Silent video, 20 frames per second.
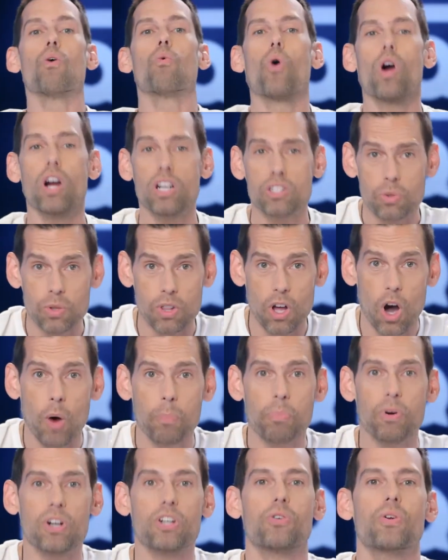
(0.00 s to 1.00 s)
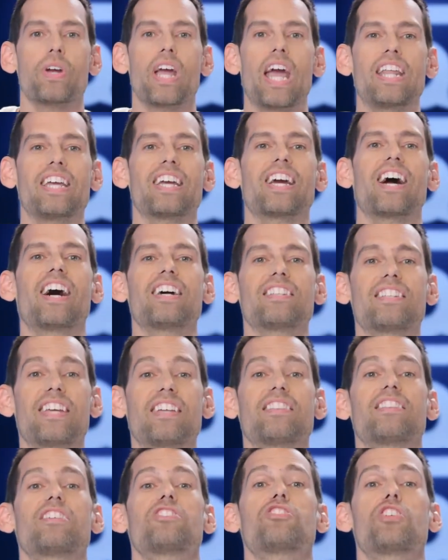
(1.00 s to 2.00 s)
works with Oprah creating
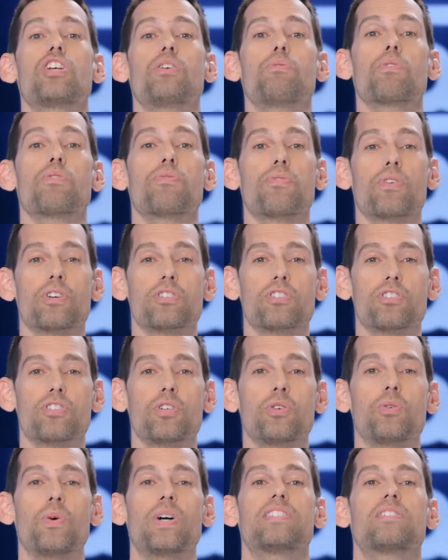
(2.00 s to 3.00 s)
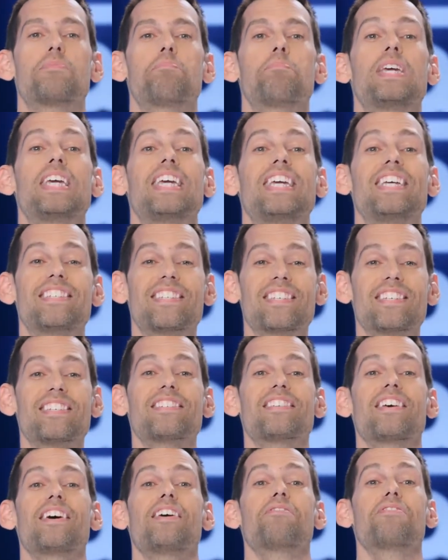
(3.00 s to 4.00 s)
content that she refers to as
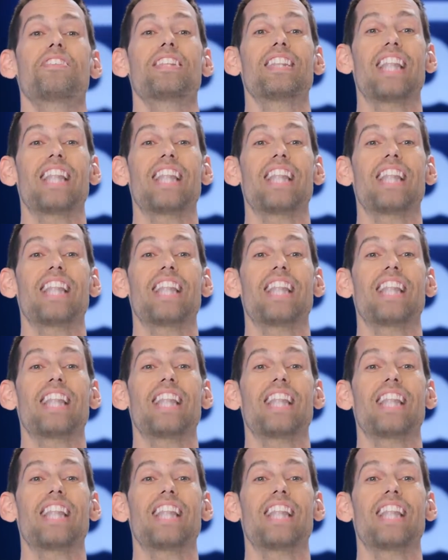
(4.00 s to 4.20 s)
pieces of